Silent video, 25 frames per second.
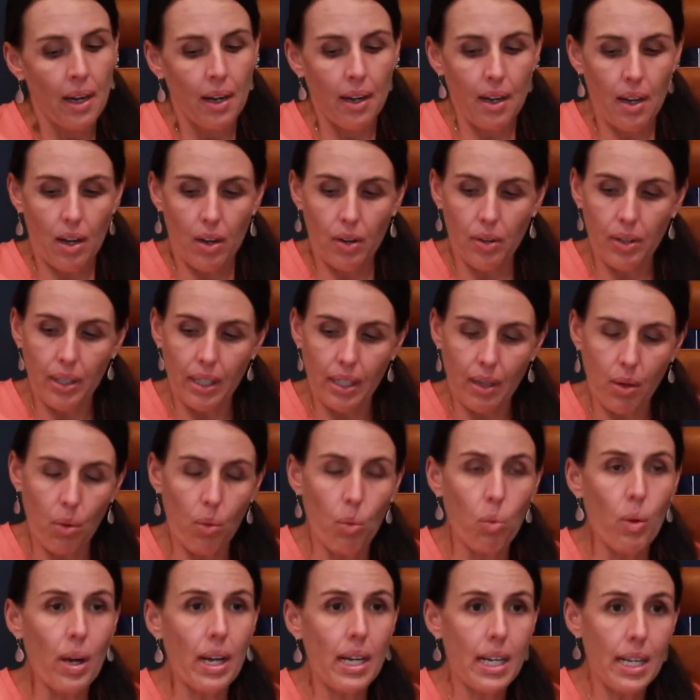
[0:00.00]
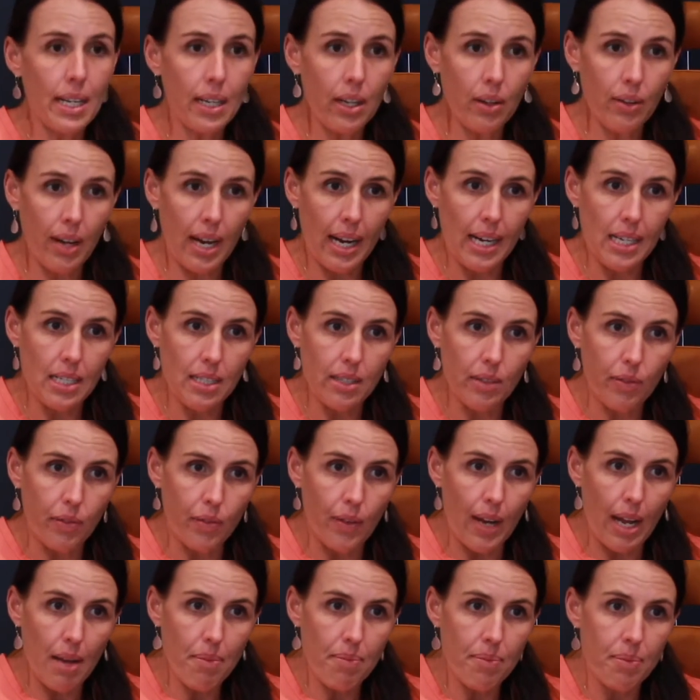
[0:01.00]
Now when he creates the
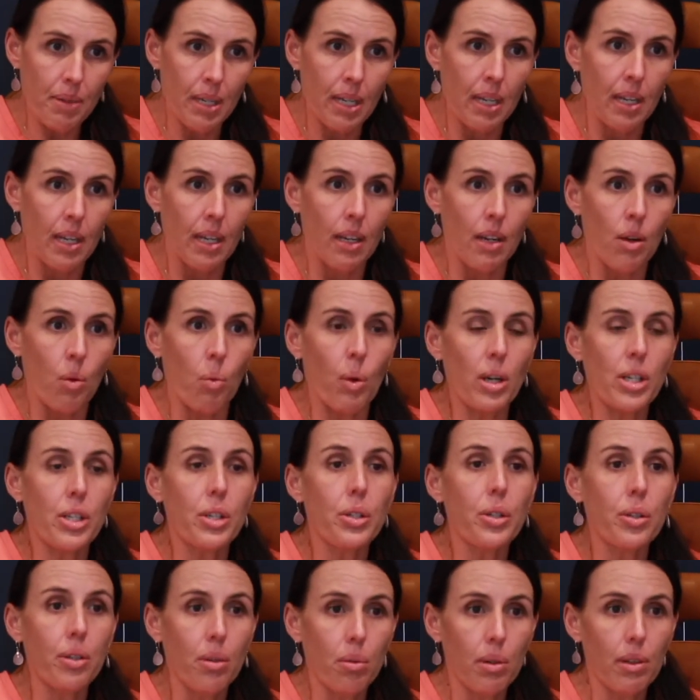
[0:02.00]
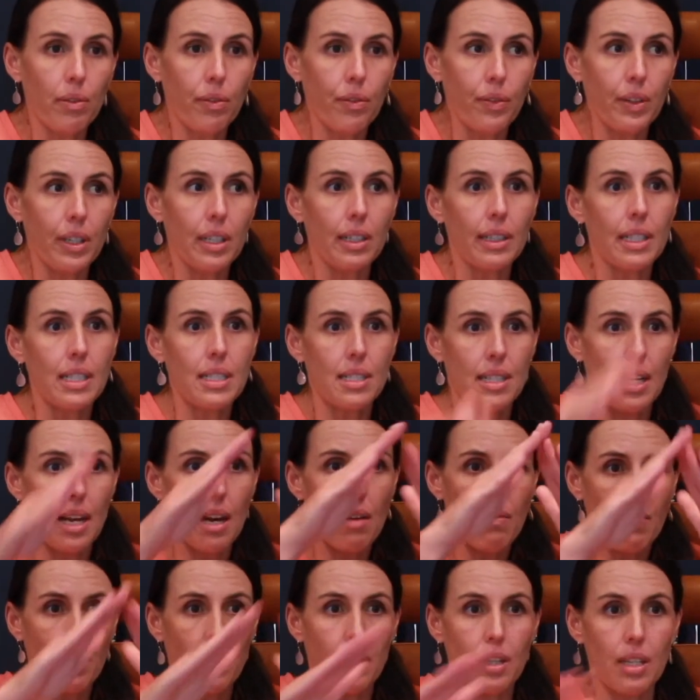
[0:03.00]
flap, what you will feel is
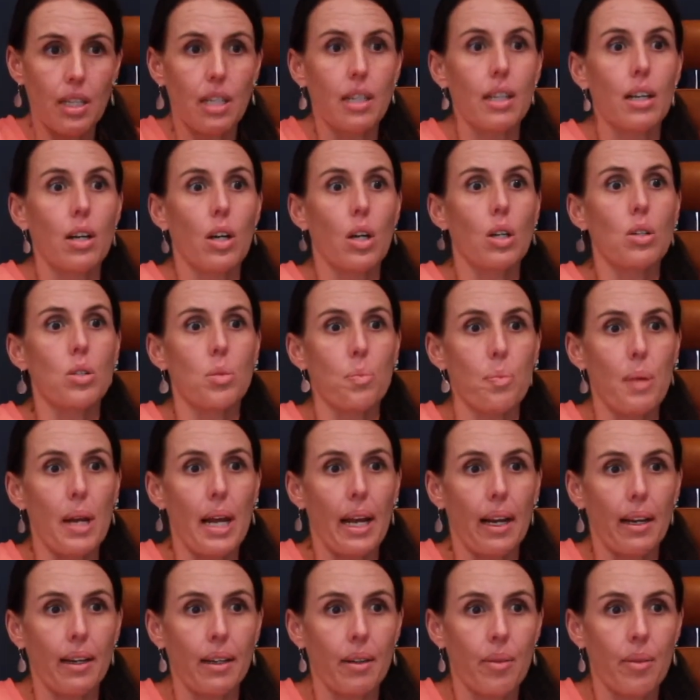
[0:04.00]
everything goes black.